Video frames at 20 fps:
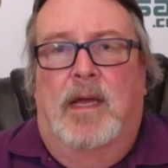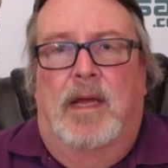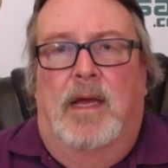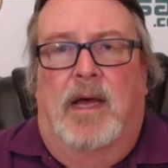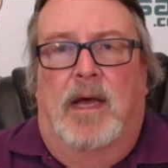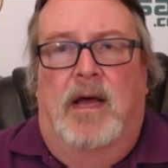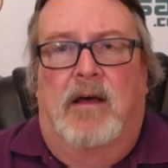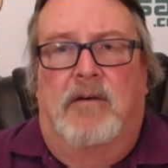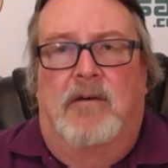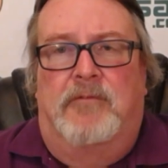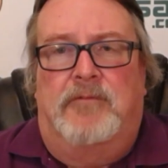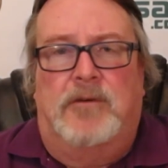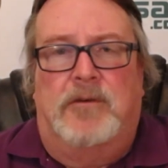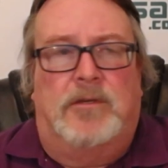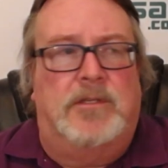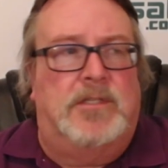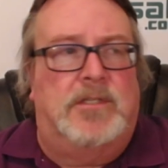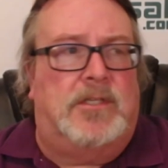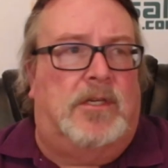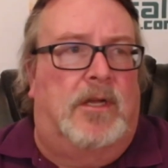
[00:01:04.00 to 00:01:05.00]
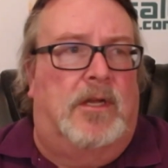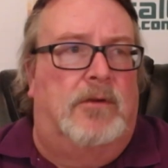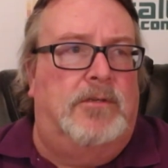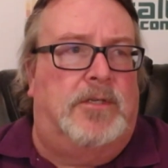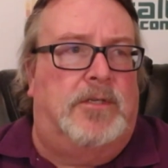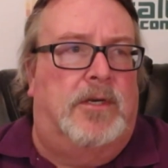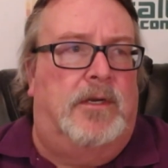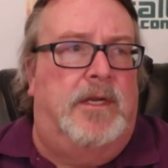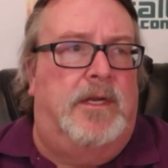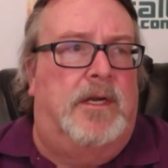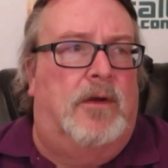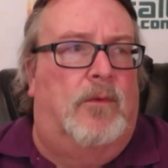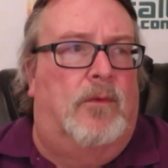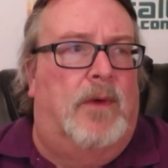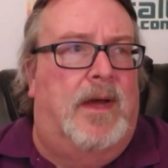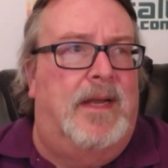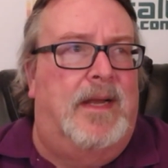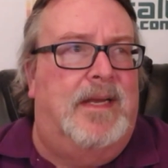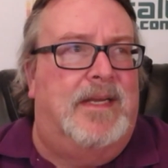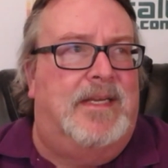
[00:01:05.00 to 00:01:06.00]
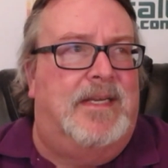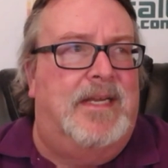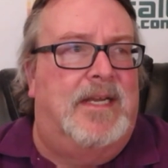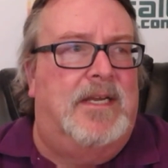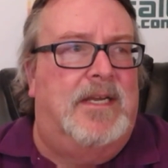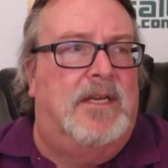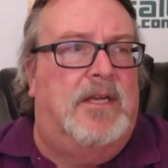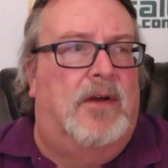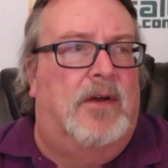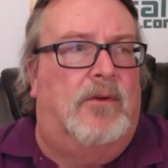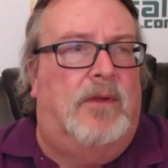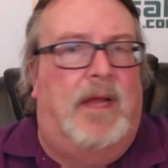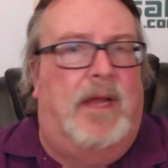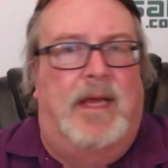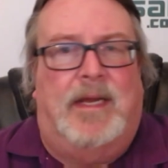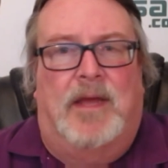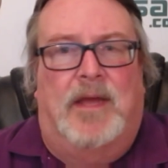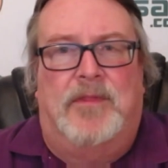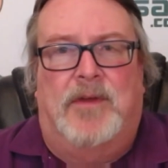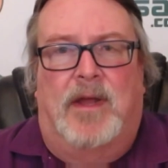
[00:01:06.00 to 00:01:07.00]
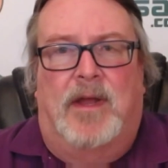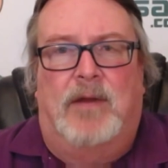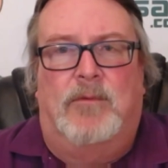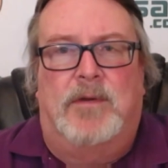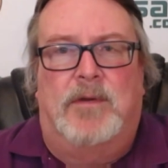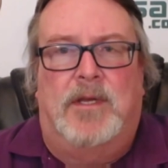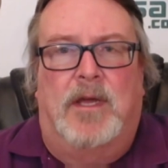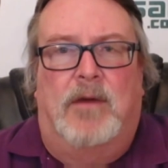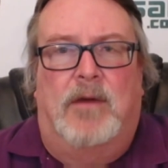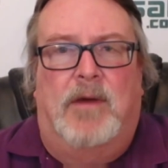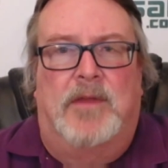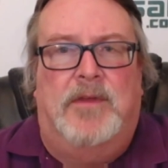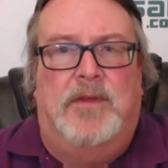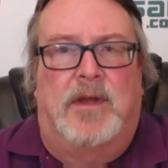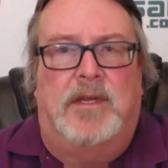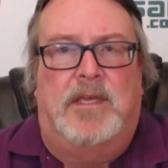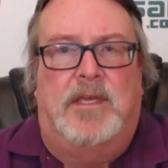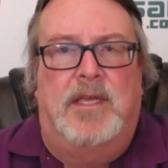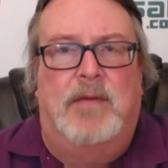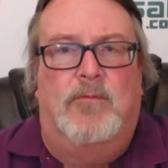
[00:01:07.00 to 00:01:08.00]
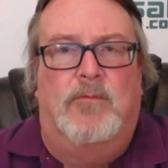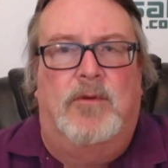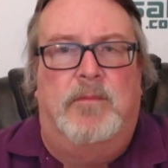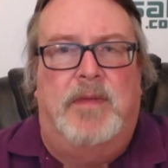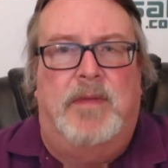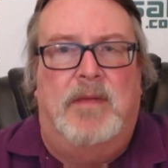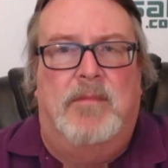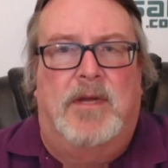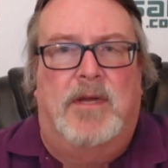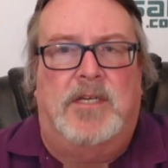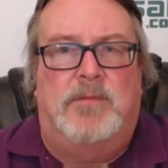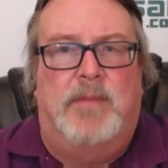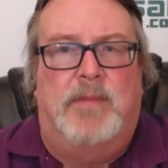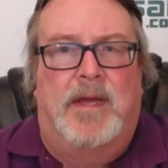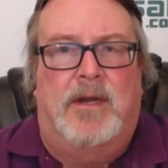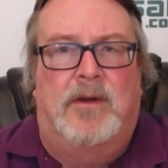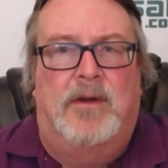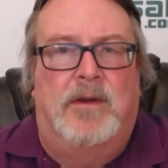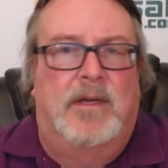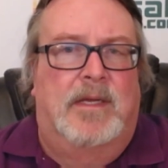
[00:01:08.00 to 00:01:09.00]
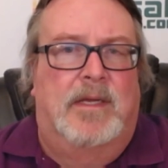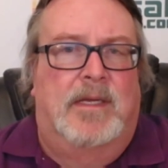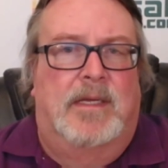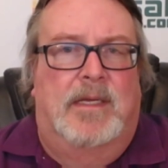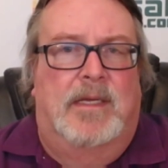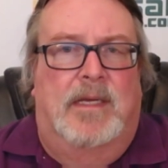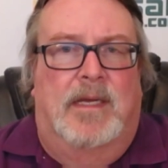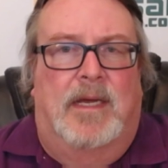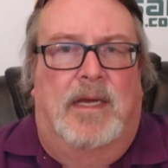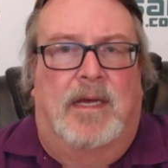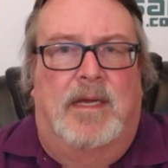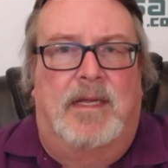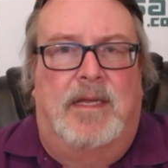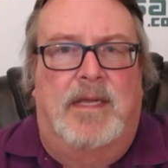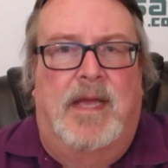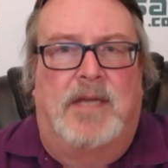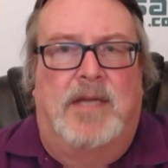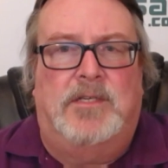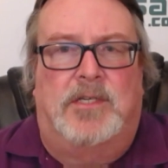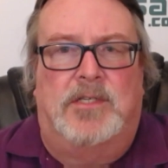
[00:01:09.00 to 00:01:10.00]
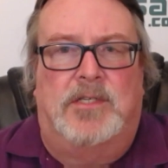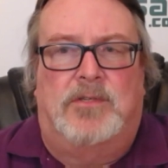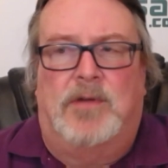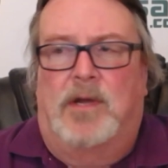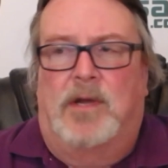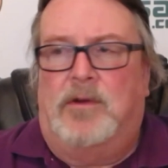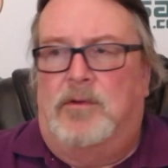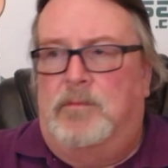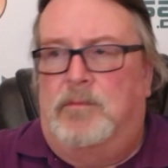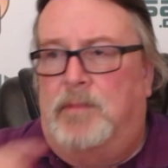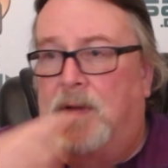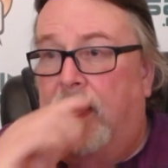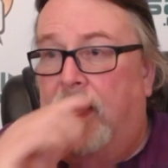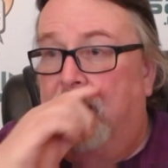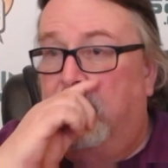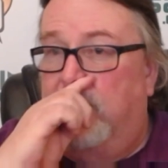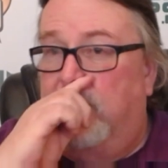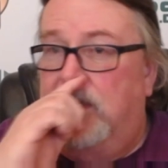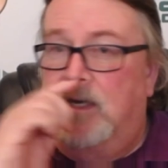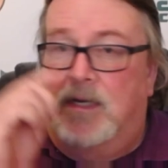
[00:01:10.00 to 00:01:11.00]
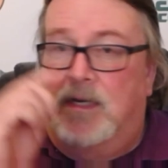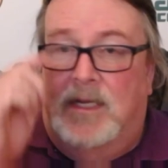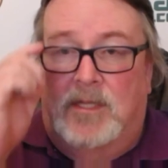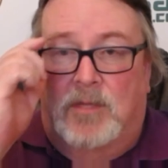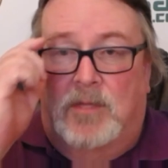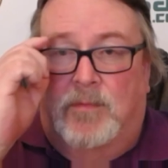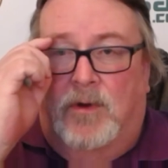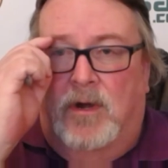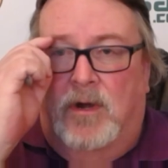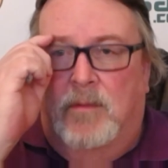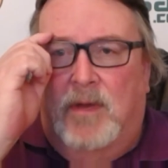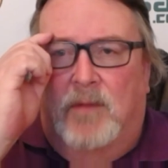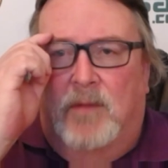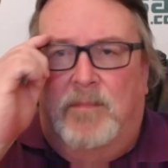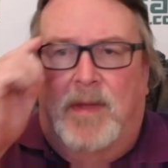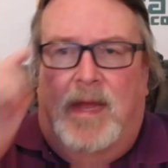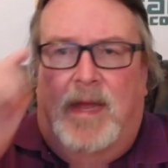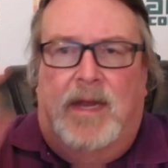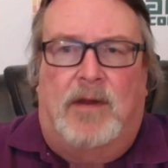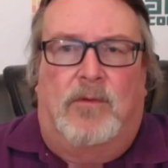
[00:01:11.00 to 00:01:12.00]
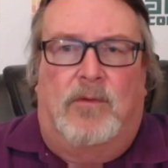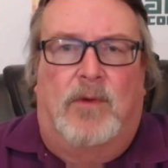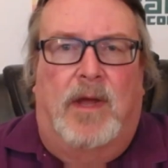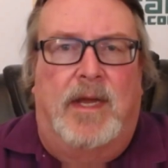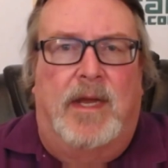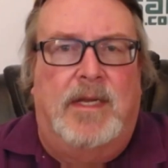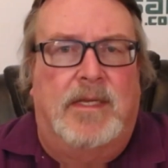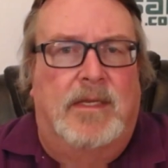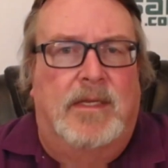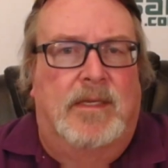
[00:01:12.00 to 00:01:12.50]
Full disclosure, you know what? It didn't go like I thought it would go. I thought Kim would be much better. He actually struggled, but we did get the part about Paddock right.